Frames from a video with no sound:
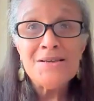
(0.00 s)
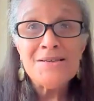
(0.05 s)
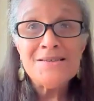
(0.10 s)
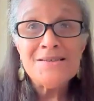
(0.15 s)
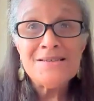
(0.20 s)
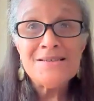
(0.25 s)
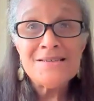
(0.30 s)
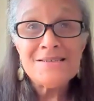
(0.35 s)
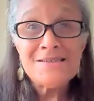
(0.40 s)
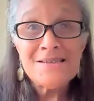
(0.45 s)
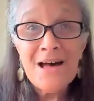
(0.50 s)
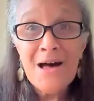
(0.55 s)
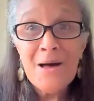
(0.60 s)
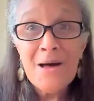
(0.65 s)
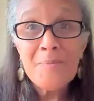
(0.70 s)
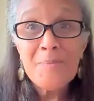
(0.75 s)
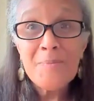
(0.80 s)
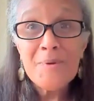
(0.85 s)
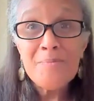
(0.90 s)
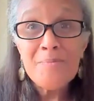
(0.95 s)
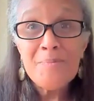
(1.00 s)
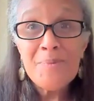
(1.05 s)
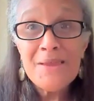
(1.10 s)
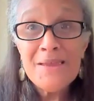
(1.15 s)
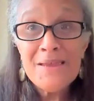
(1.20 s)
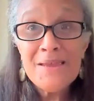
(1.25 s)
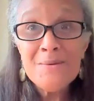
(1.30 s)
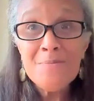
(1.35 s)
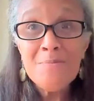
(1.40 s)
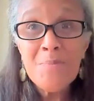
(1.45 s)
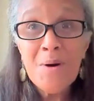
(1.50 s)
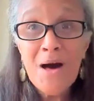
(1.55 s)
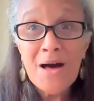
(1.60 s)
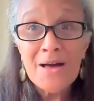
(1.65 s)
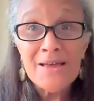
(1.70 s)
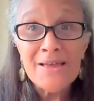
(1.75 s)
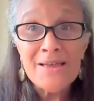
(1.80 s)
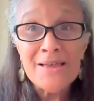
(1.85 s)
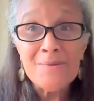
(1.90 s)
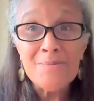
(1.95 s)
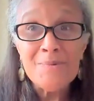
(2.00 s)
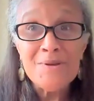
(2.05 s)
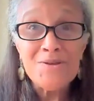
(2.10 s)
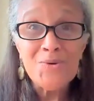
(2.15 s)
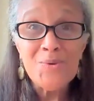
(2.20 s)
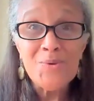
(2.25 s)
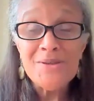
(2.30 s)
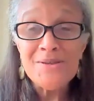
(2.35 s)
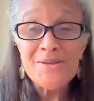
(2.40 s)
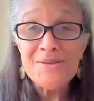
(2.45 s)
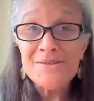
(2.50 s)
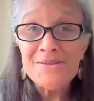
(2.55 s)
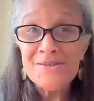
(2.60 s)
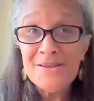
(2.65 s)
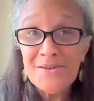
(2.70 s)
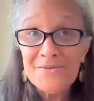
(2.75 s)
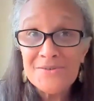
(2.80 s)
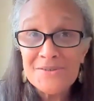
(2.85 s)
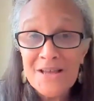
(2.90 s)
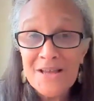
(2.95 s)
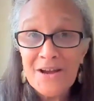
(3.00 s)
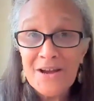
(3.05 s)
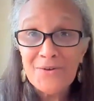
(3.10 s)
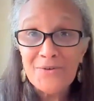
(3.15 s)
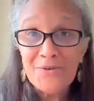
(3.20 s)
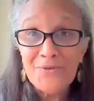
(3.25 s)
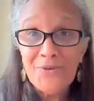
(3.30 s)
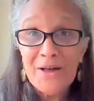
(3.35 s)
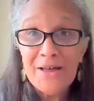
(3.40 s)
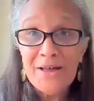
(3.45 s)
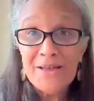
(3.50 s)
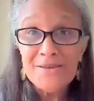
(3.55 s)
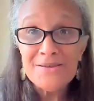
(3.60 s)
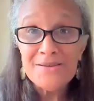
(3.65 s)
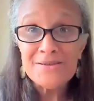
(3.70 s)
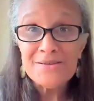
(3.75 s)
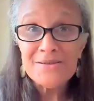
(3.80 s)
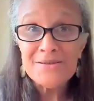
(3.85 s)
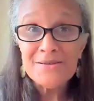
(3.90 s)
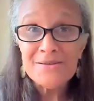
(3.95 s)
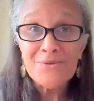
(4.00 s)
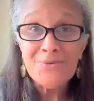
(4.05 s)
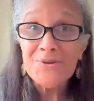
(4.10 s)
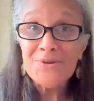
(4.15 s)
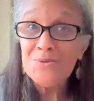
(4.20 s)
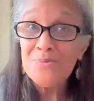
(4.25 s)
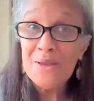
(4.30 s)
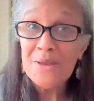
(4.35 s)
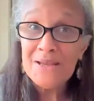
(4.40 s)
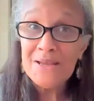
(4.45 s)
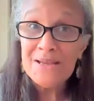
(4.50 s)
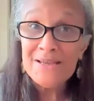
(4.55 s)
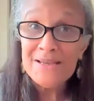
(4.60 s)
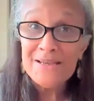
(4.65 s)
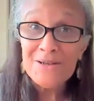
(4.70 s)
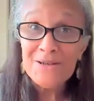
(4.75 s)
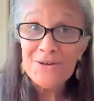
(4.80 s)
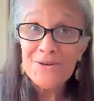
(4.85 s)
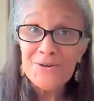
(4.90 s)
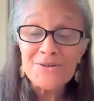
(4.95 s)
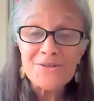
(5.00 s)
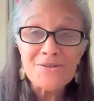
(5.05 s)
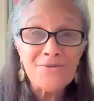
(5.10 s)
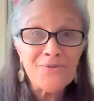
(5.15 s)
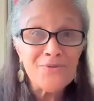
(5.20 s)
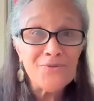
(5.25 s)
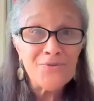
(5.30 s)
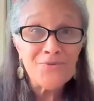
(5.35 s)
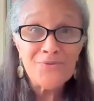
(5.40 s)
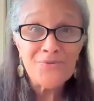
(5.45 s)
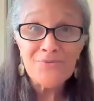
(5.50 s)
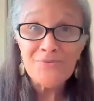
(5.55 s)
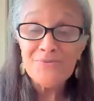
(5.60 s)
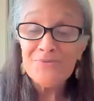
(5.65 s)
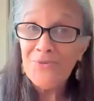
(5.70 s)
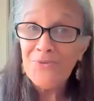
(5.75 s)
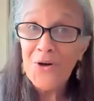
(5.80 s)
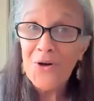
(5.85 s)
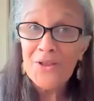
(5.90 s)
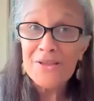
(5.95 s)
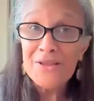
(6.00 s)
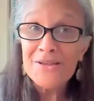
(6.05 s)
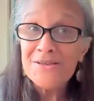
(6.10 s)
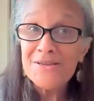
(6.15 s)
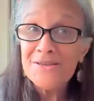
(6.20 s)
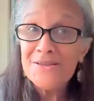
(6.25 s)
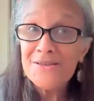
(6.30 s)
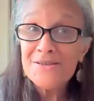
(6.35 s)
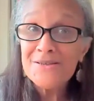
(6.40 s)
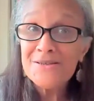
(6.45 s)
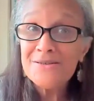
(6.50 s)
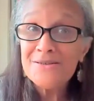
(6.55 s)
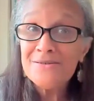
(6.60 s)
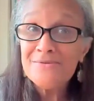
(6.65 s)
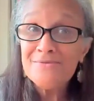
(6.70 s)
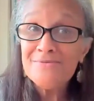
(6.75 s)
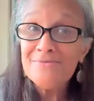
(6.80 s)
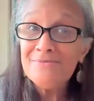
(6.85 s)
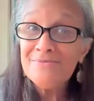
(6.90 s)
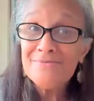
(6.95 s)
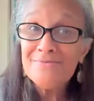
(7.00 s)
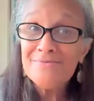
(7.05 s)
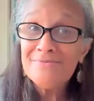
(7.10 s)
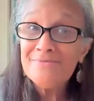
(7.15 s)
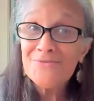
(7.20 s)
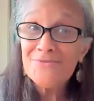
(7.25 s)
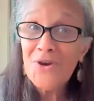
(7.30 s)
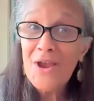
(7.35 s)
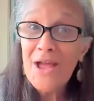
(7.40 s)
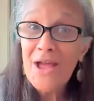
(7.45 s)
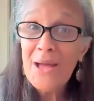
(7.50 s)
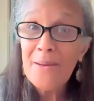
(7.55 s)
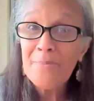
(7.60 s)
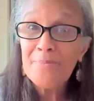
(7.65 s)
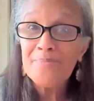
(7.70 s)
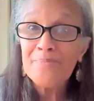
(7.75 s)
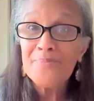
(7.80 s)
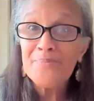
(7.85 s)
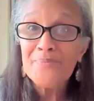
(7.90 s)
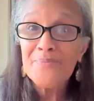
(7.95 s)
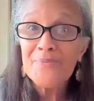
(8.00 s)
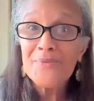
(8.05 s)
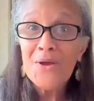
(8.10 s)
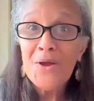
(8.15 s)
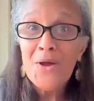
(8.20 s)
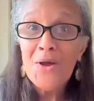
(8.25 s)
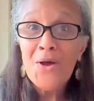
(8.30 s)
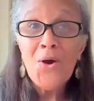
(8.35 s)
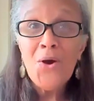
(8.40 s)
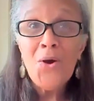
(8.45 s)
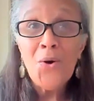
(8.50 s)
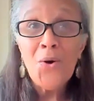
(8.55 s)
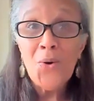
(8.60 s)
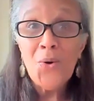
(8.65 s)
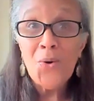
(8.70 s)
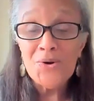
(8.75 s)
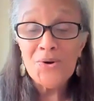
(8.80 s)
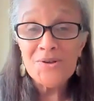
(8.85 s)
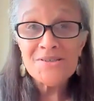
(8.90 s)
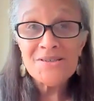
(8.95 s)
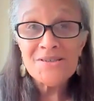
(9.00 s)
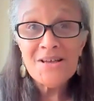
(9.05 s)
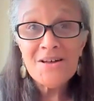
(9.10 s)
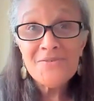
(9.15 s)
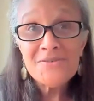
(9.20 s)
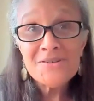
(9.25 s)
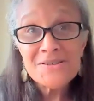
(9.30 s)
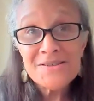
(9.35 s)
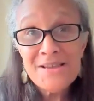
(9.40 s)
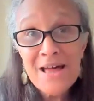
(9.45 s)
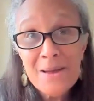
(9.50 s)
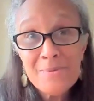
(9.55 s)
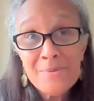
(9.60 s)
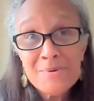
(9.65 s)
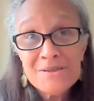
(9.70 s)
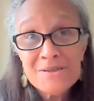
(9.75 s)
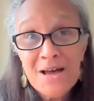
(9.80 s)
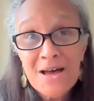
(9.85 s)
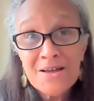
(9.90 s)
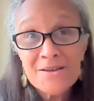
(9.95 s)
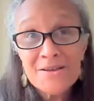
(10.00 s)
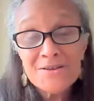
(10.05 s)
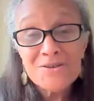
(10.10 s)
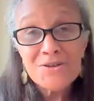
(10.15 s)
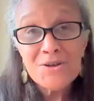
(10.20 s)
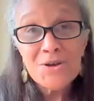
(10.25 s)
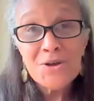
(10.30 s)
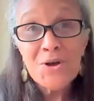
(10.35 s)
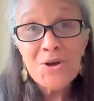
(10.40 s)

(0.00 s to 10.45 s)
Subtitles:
Stop ping-ponging between self-sacrifice, which many leaders fall into this trap, or self-sabotage,